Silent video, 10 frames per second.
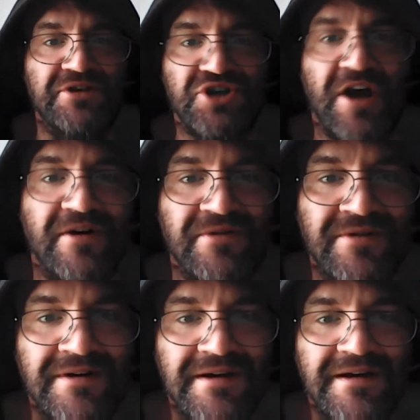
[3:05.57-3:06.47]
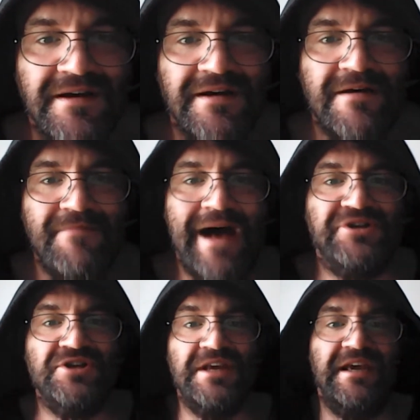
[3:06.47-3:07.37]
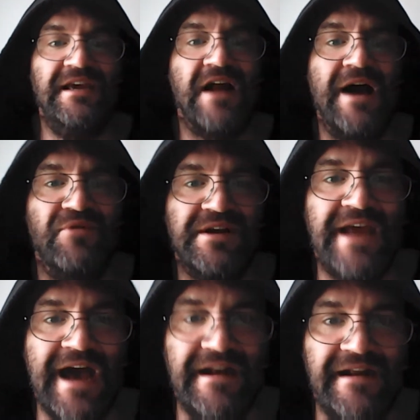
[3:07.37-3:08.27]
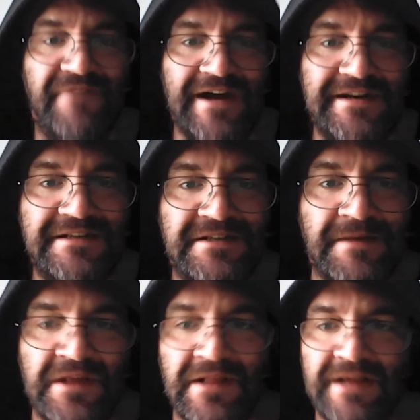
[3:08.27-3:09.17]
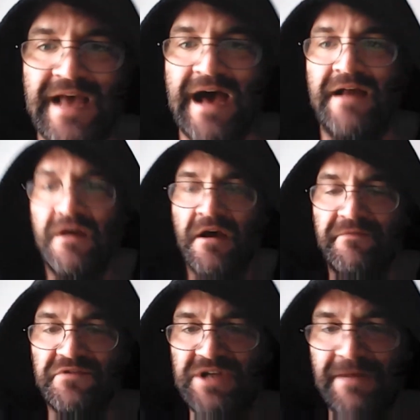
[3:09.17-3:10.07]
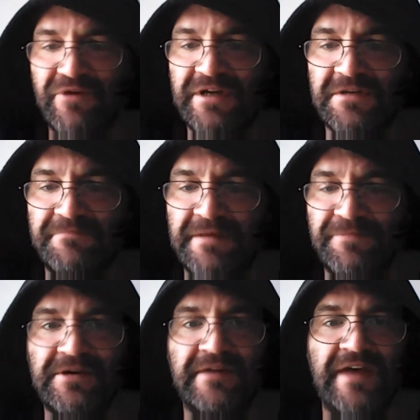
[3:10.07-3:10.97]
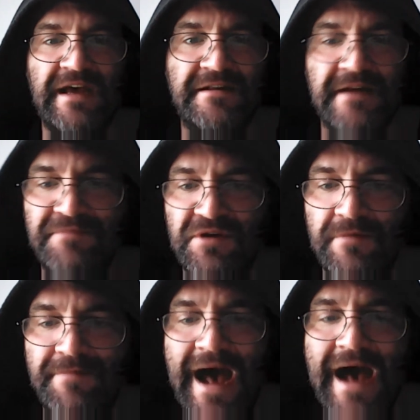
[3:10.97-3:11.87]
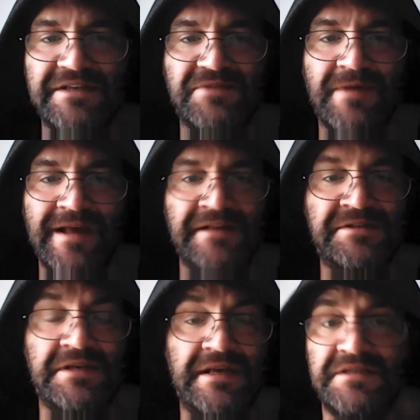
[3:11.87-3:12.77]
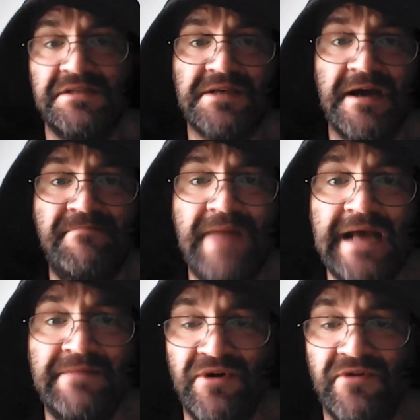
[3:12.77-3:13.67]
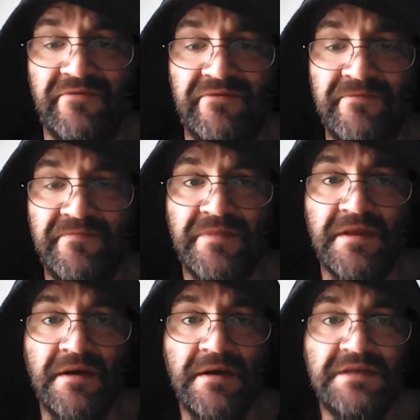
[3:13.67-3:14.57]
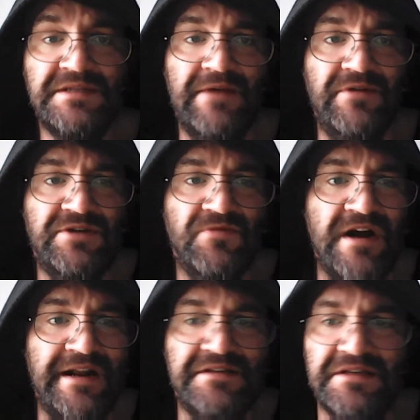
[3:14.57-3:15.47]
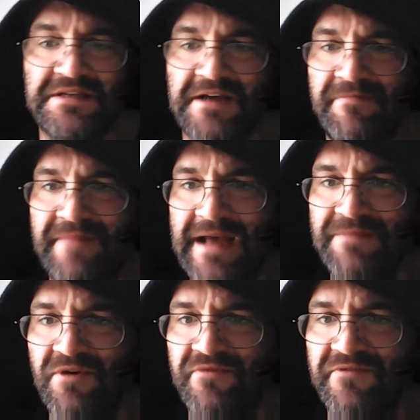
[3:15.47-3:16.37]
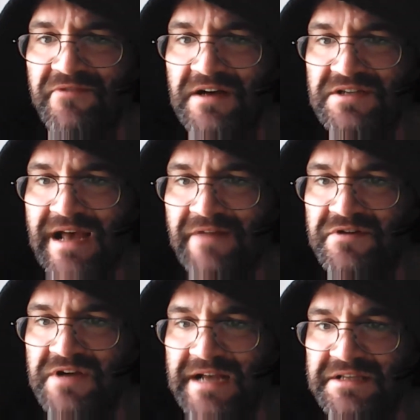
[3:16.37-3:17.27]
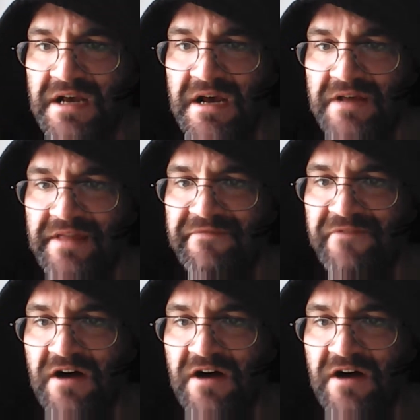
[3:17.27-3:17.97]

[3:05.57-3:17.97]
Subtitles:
on the show." Imagine the heat I would get if I did something like that. For some reason people give AEW a pass and it's a scumbag move. Say what you want, it's a scumbag move to false advertise. They